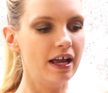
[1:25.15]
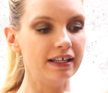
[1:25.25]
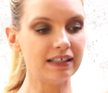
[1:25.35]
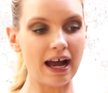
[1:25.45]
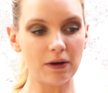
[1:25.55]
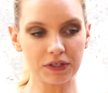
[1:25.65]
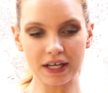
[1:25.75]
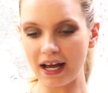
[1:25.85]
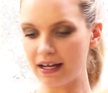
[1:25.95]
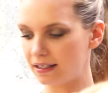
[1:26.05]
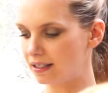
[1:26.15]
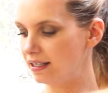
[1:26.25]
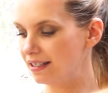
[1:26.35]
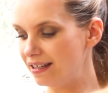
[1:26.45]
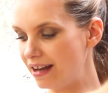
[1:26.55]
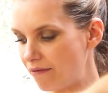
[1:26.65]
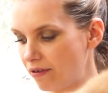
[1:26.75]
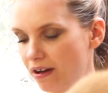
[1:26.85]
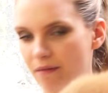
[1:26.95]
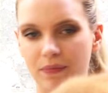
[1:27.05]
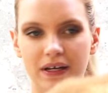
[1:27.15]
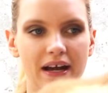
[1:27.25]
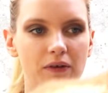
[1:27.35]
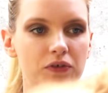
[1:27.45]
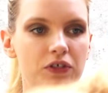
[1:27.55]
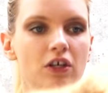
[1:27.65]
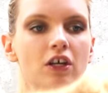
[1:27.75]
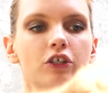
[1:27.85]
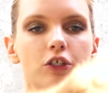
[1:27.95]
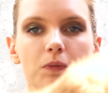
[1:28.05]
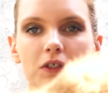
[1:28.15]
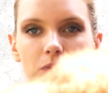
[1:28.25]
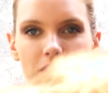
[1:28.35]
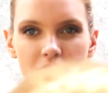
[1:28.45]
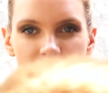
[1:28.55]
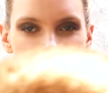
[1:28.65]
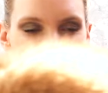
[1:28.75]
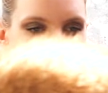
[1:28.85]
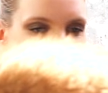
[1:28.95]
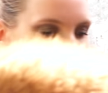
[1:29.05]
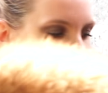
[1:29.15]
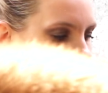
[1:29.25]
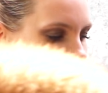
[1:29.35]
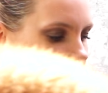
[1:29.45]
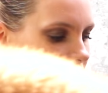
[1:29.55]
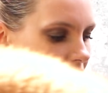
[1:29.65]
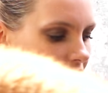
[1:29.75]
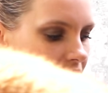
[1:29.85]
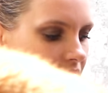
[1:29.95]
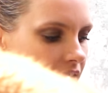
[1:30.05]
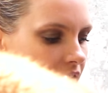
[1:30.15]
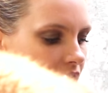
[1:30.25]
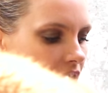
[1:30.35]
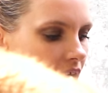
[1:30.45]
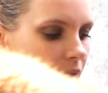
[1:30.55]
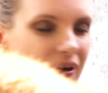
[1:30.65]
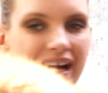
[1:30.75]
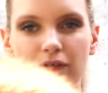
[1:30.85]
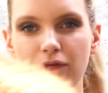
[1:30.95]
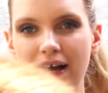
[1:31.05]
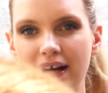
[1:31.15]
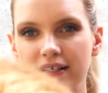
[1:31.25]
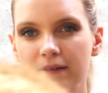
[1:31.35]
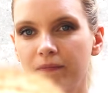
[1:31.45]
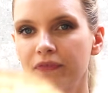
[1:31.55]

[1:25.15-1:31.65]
He's a house cat. He's never been out, just because we used to live in East London and um, we had a flat.